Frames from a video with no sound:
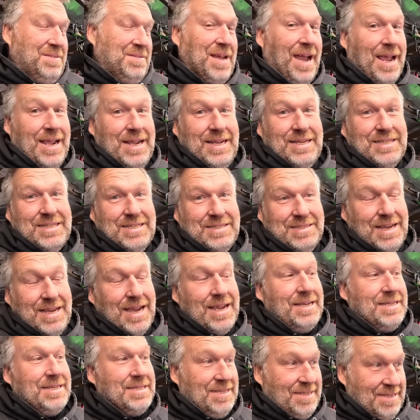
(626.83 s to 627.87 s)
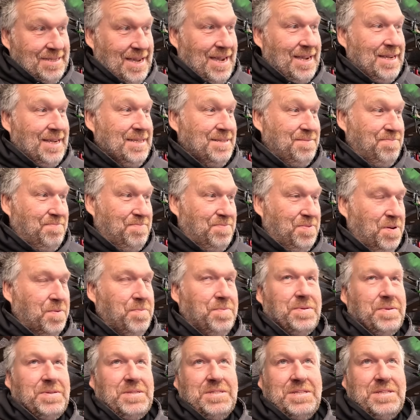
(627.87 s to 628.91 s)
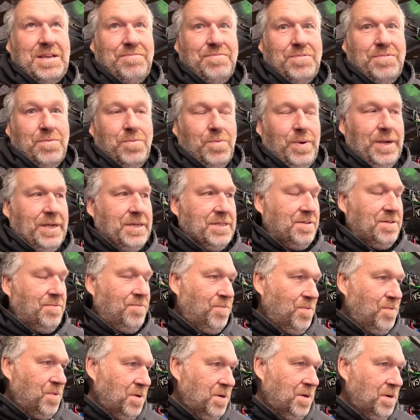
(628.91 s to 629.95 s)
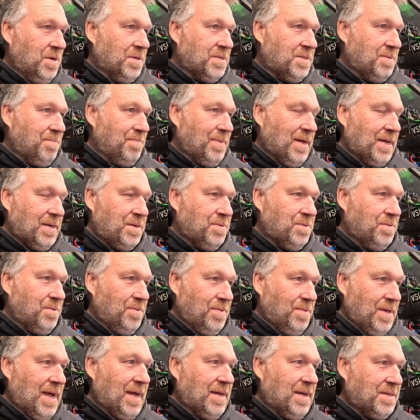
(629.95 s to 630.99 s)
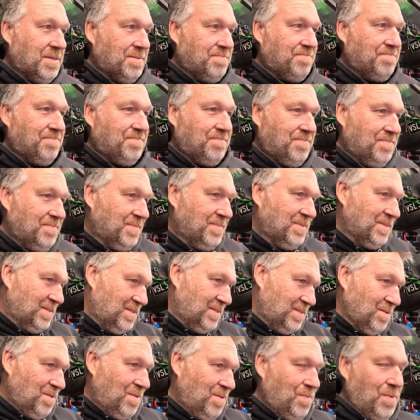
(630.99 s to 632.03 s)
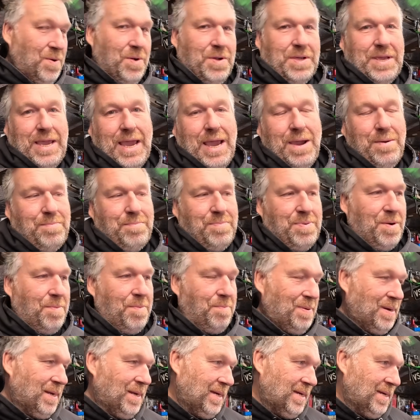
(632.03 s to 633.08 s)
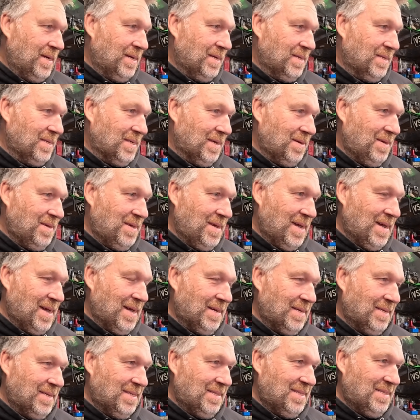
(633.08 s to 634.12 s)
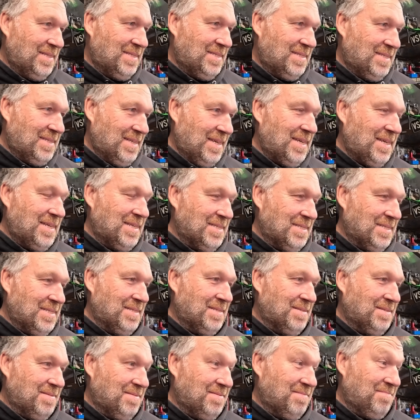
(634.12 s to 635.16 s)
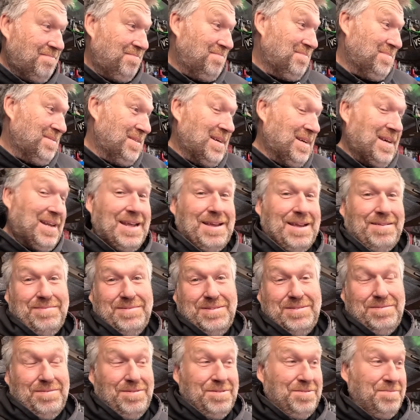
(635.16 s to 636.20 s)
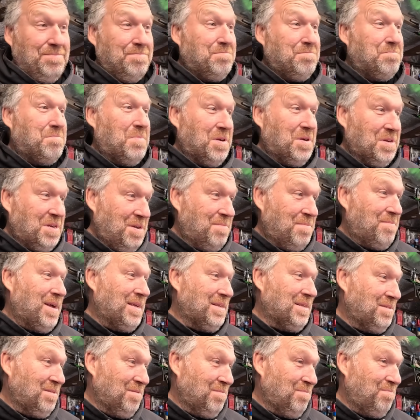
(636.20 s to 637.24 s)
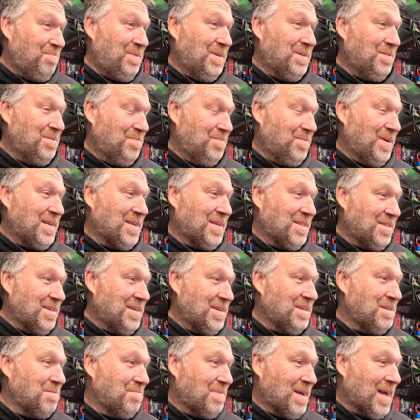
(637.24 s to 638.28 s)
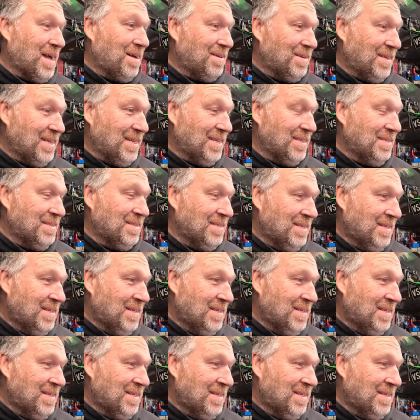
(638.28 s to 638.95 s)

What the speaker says: days and days and days, probably several weeks of work to make all that sort of work out properly. So yeah, this is an absolute monumental build when you think about it.